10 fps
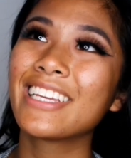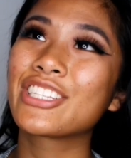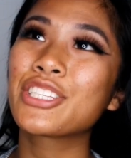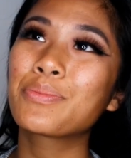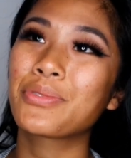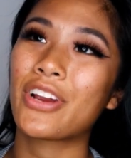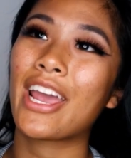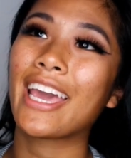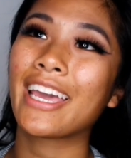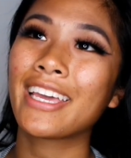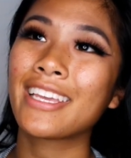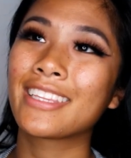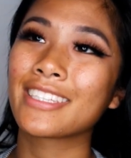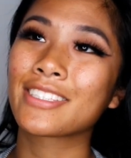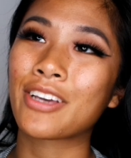just pray
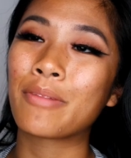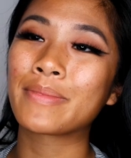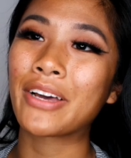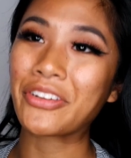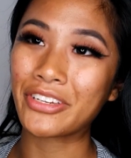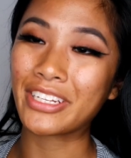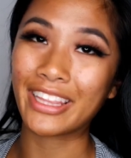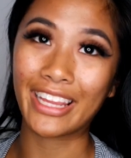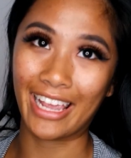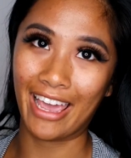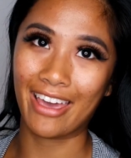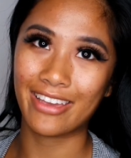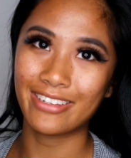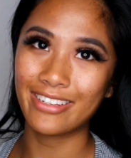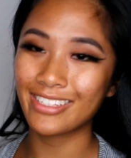this comes out good in the
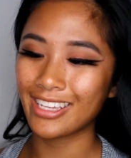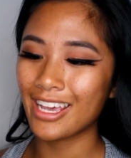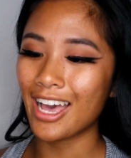end.